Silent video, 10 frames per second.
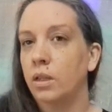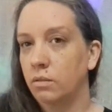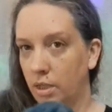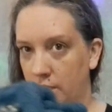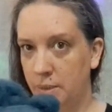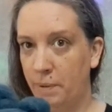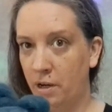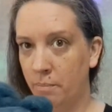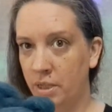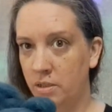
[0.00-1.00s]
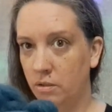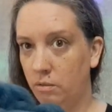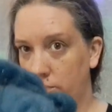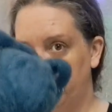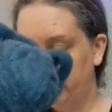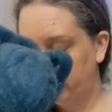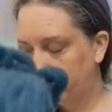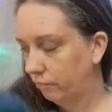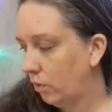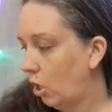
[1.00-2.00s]
experimental.
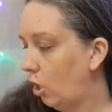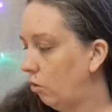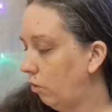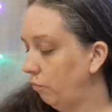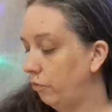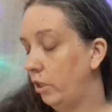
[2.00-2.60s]
Hopefully